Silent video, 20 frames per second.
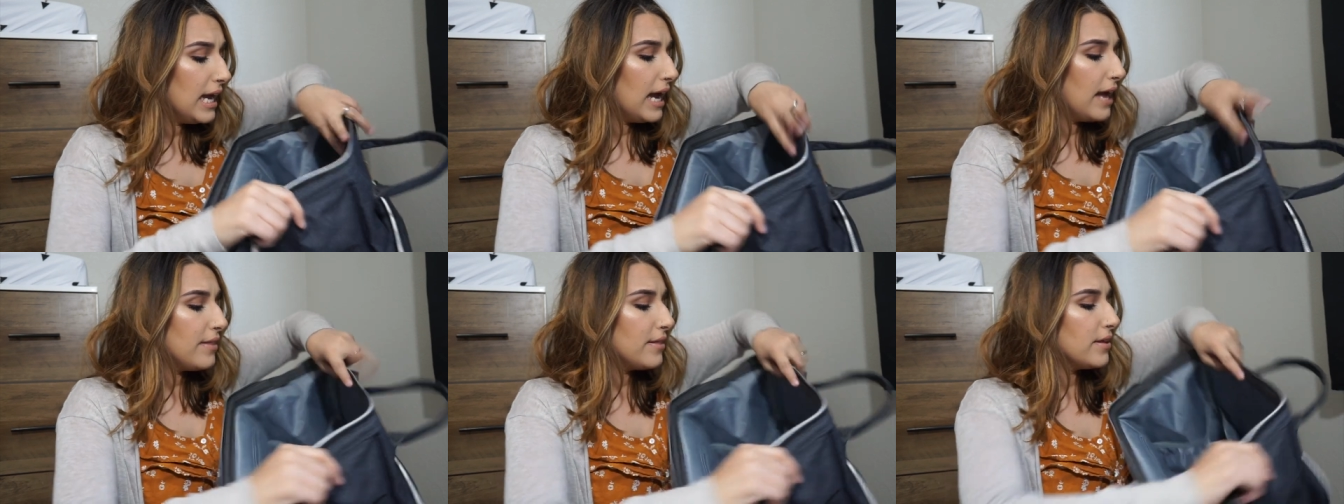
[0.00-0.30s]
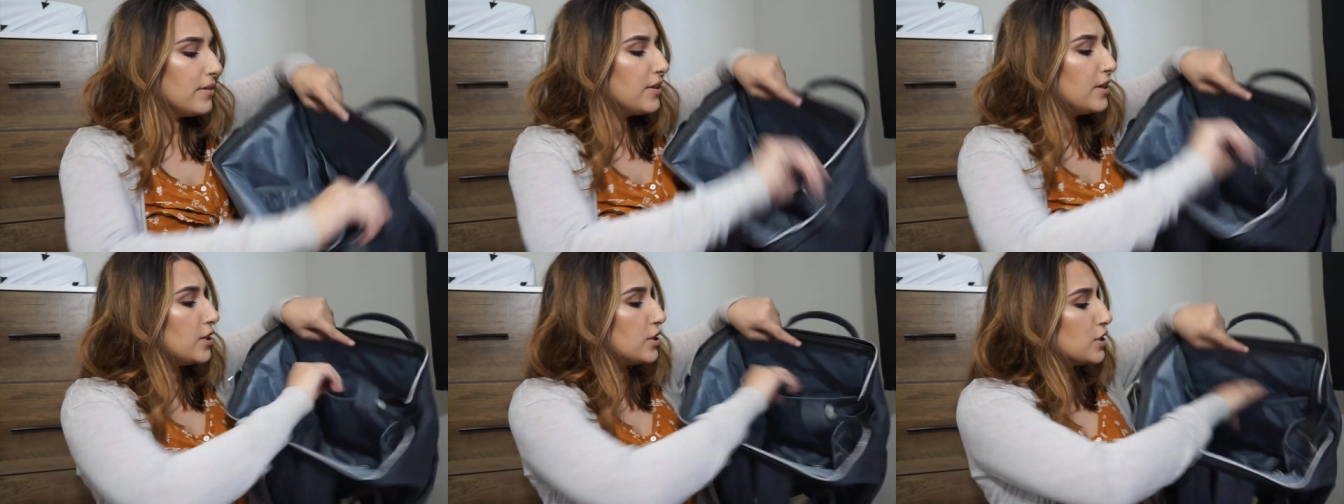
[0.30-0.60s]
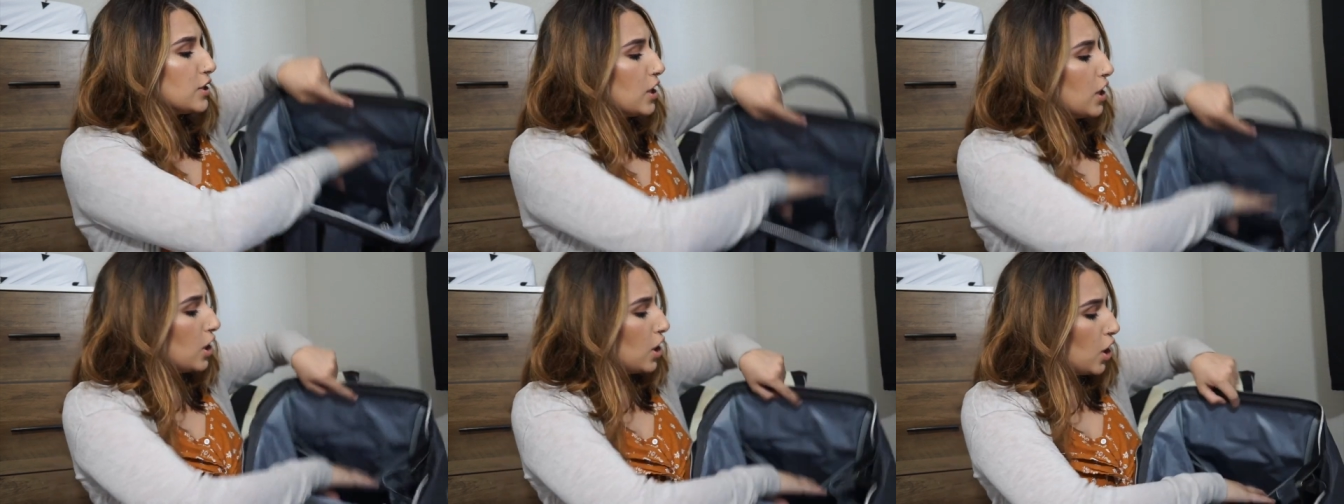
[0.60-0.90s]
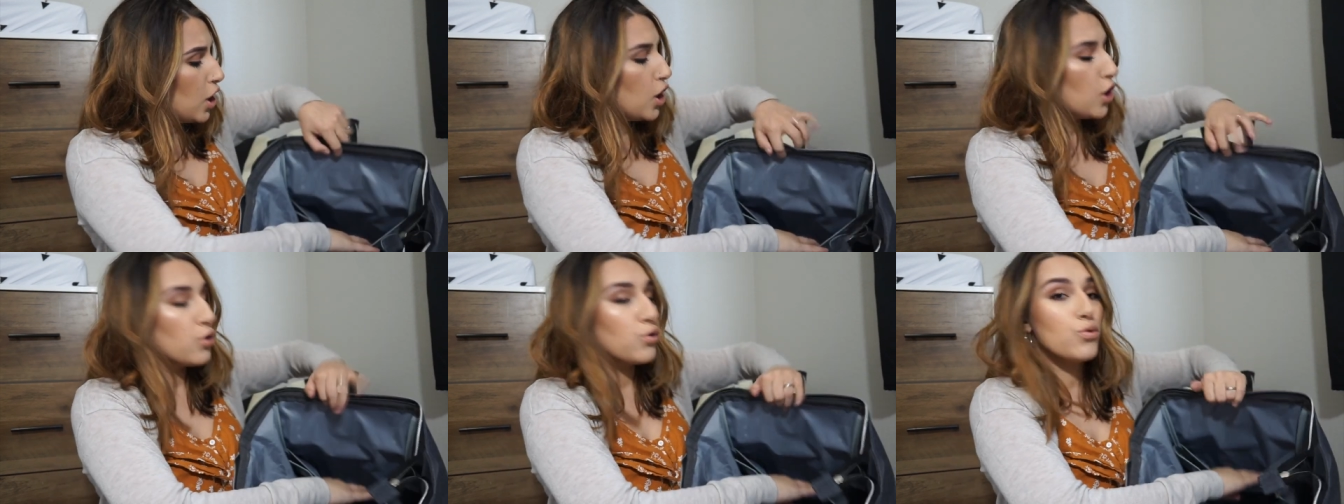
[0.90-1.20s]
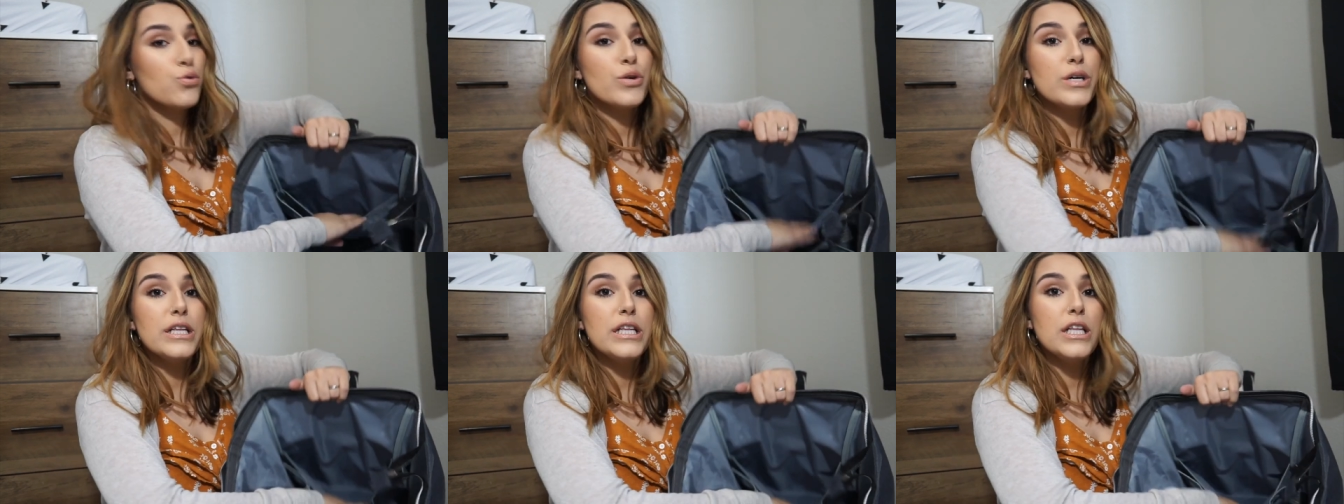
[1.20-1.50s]
And then there's a
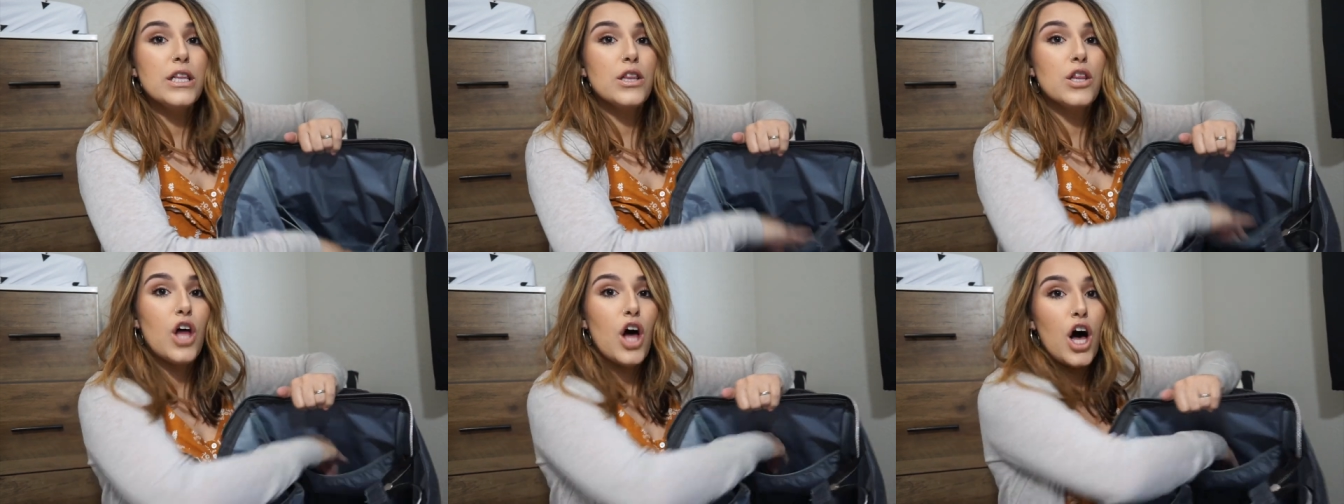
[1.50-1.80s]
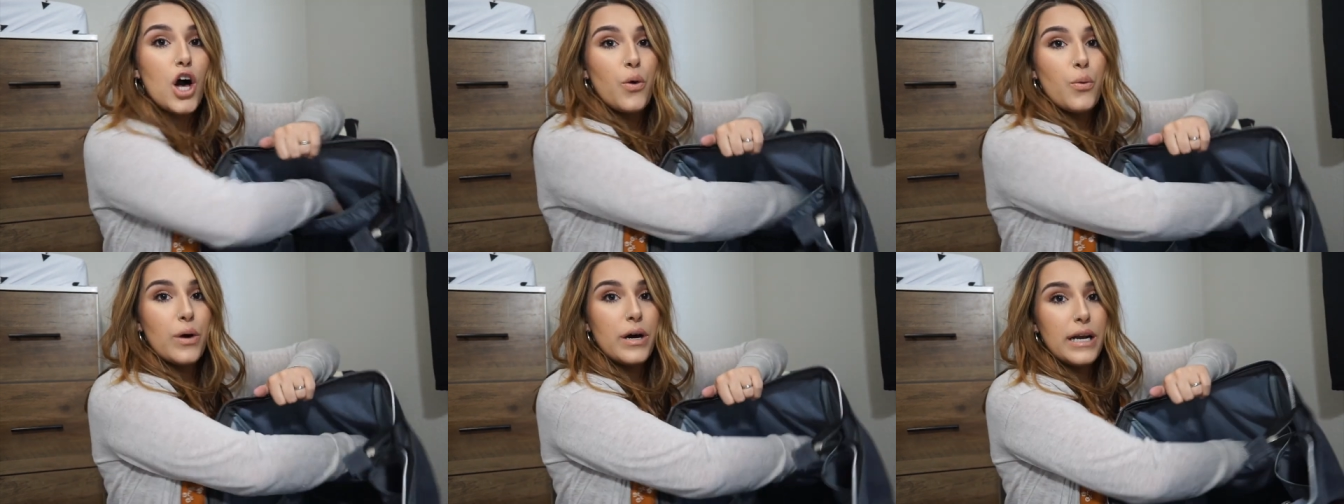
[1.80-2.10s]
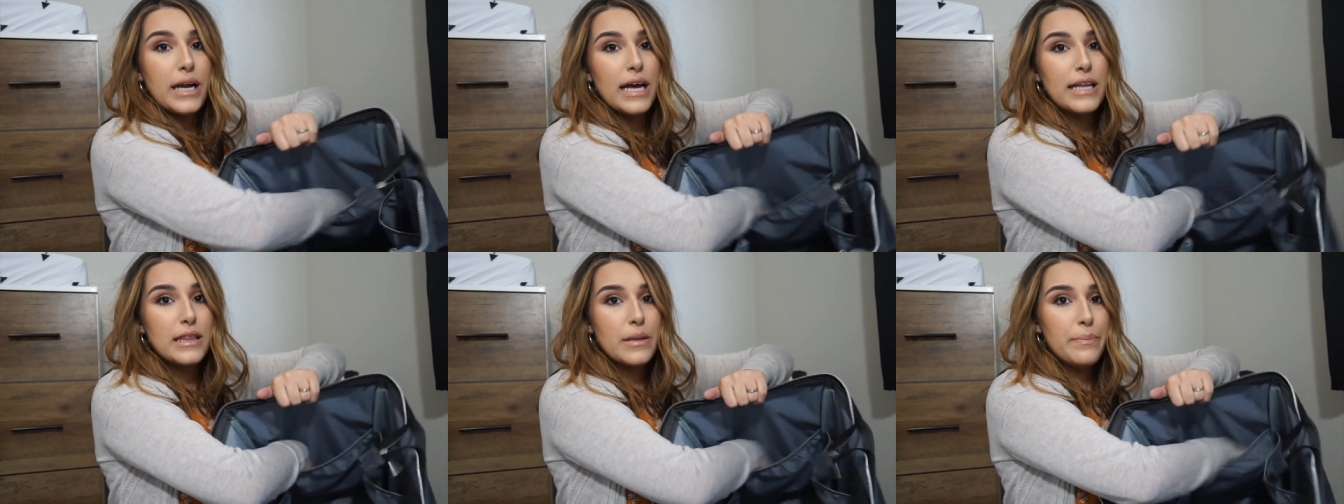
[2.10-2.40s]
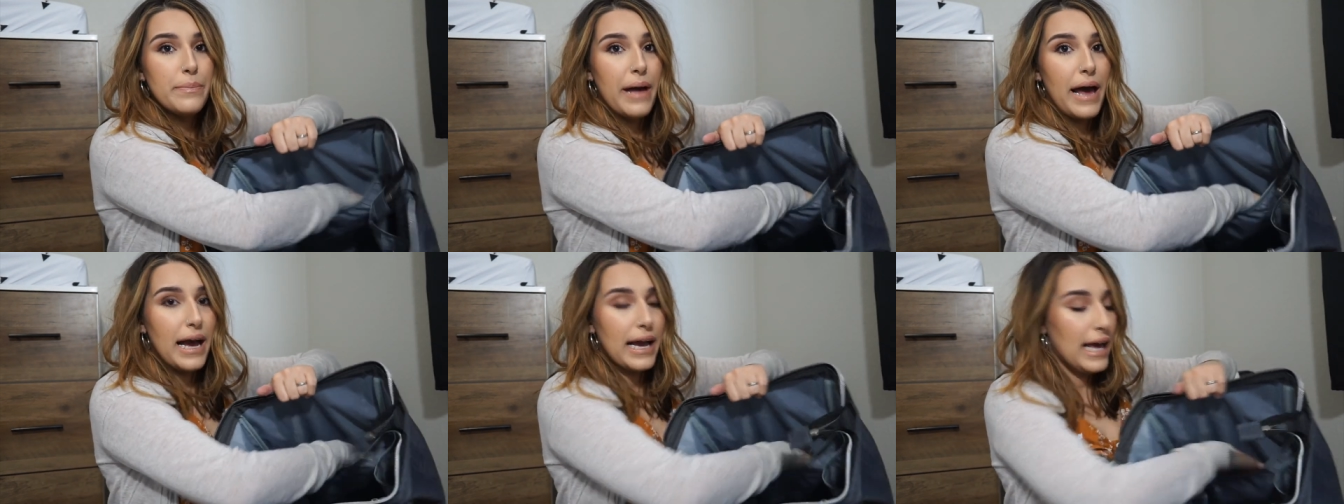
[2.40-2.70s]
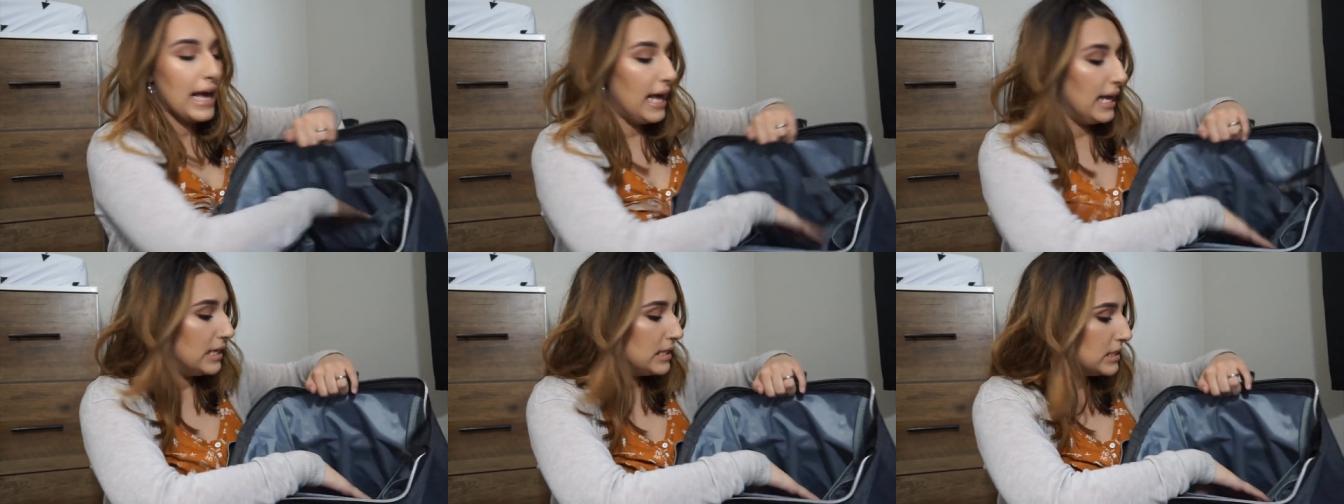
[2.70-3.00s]
really long one at the back
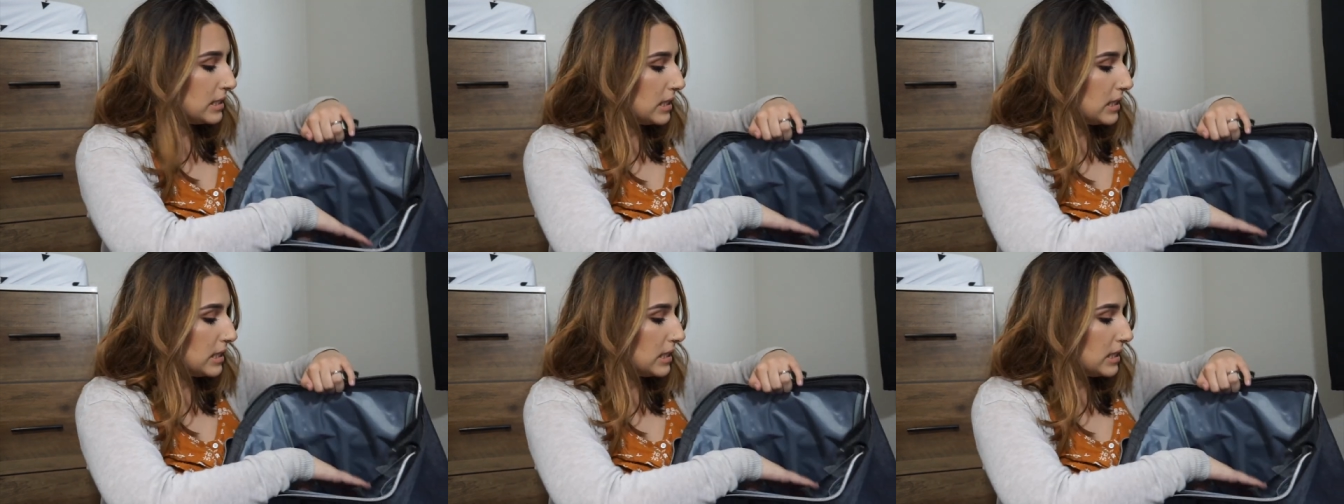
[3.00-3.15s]
end.